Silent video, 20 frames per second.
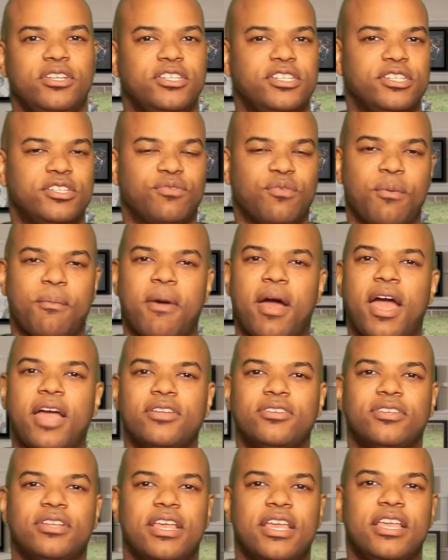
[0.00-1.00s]
to just
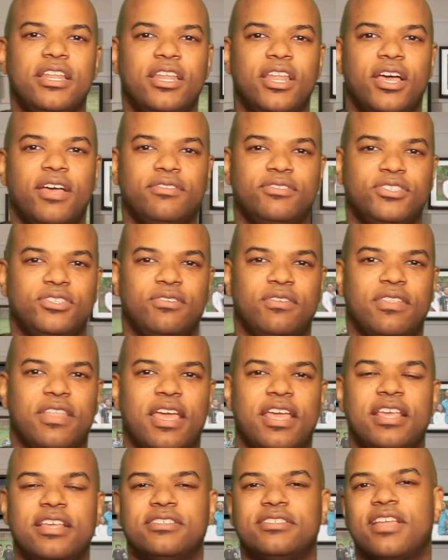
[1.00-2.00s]
remind you that He loves you and
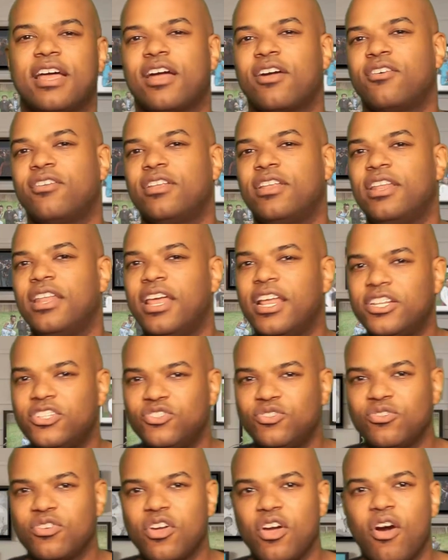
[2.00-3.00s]
that He's not going to let you